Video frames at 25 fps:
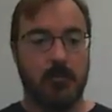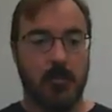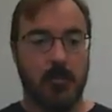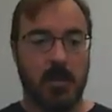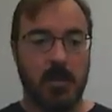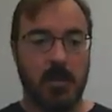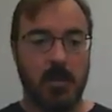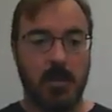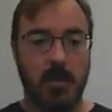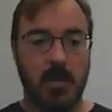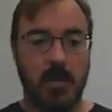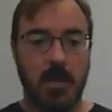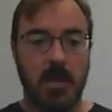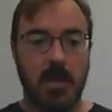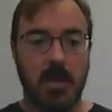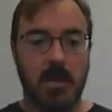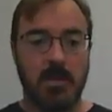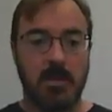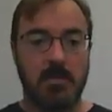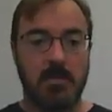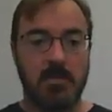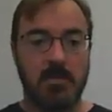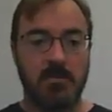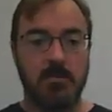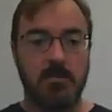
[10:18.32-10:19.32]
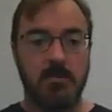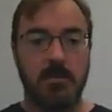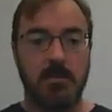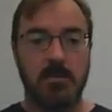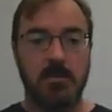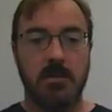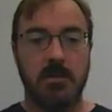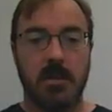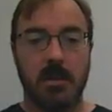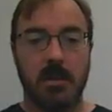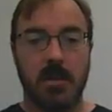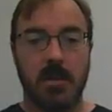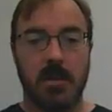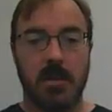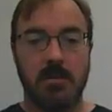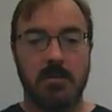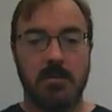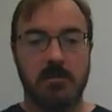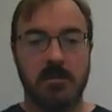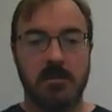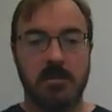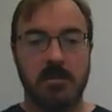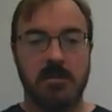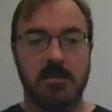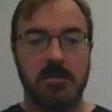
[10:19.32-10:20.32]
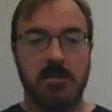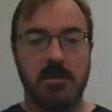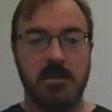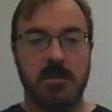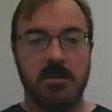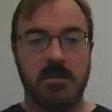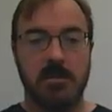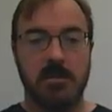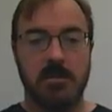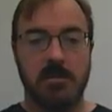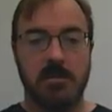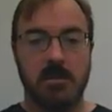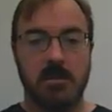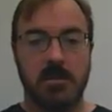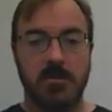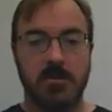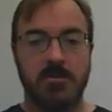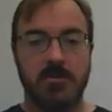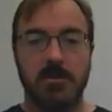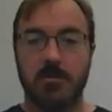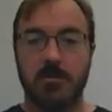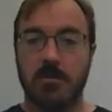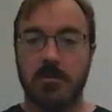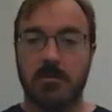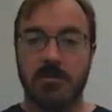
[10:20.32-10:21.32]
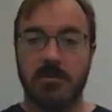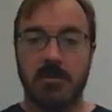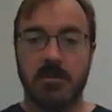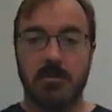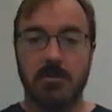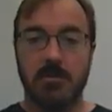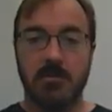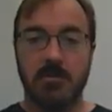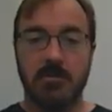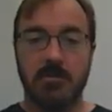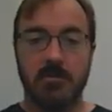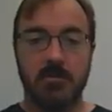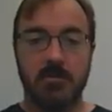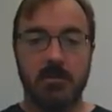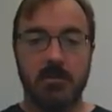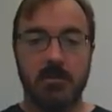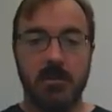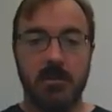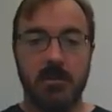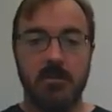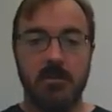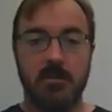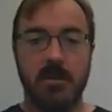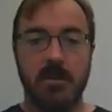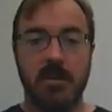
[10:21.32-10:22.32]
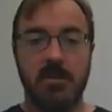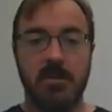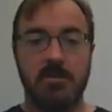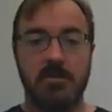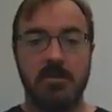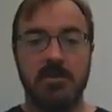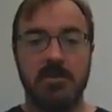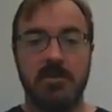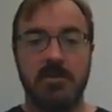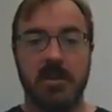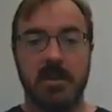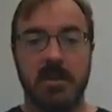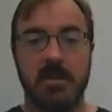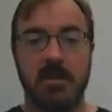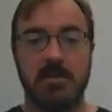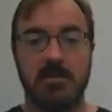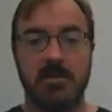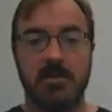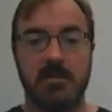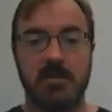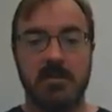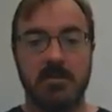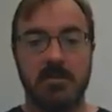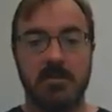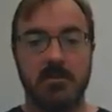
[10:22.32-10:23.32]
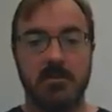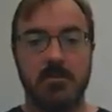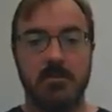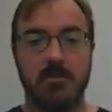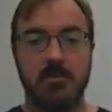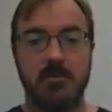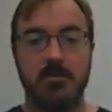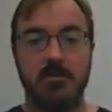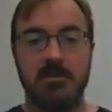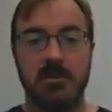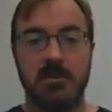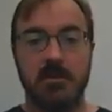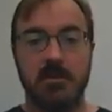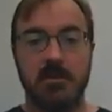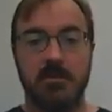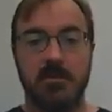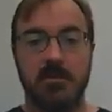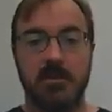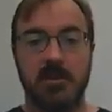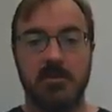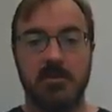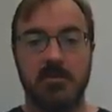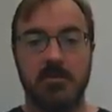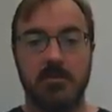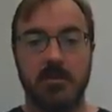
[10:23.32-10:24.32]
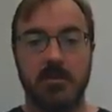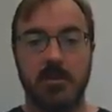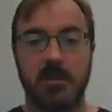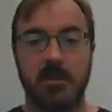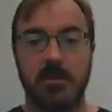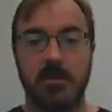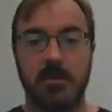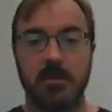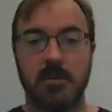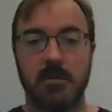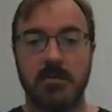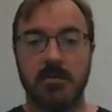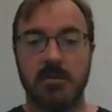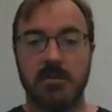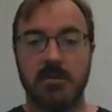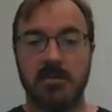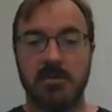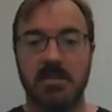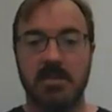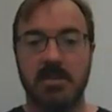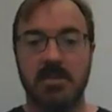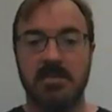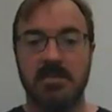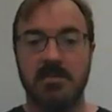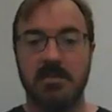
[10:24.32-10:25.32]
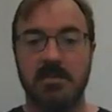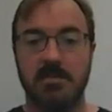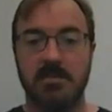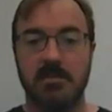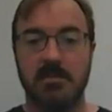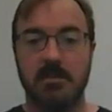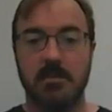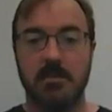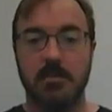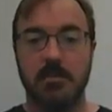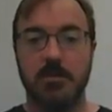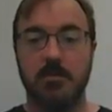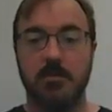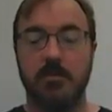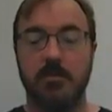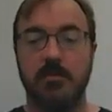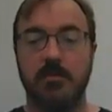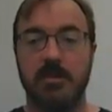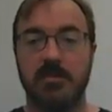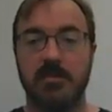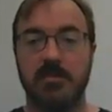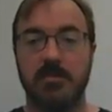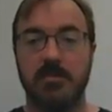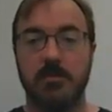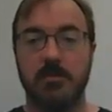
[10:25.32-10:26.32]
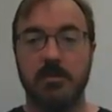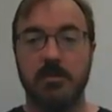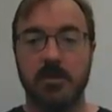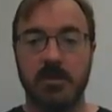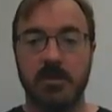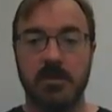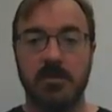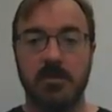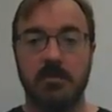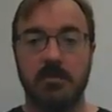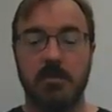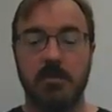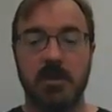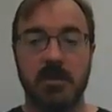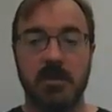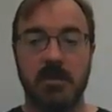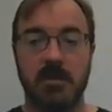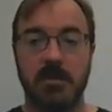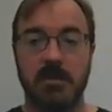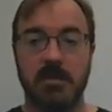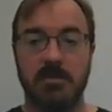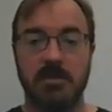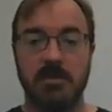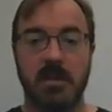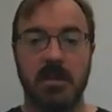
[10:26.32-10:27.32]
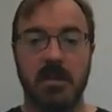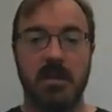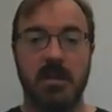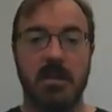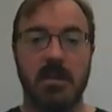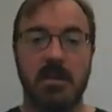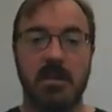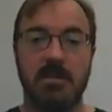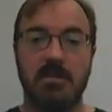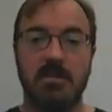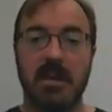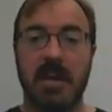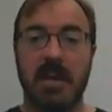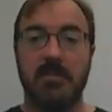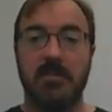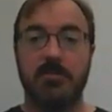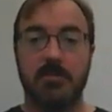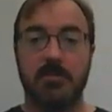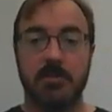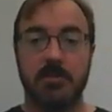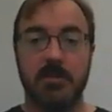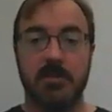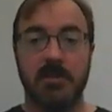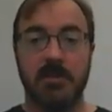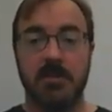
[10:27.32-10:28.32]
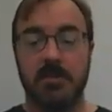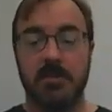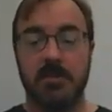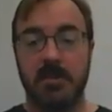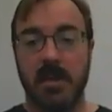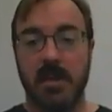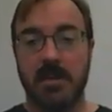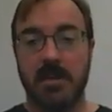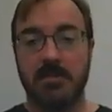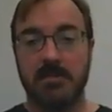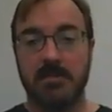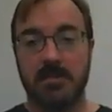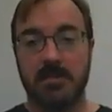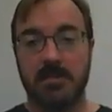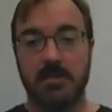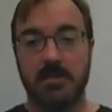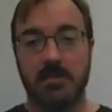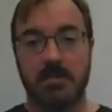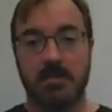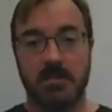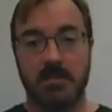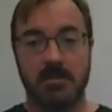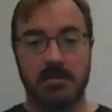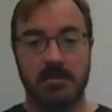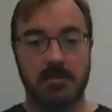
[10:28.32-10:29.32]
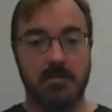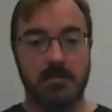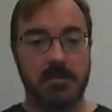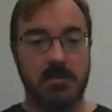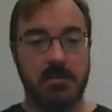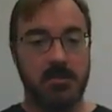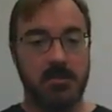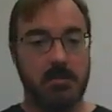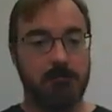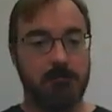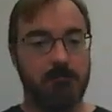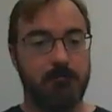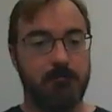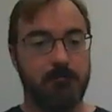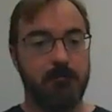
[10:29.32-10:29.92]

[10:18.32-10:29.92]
Okay, this one, don't let the large number of zeros fool you. It just has 2 sig figs over here, the 6 and the 0. This 0 is because it's after the last non-zero digit.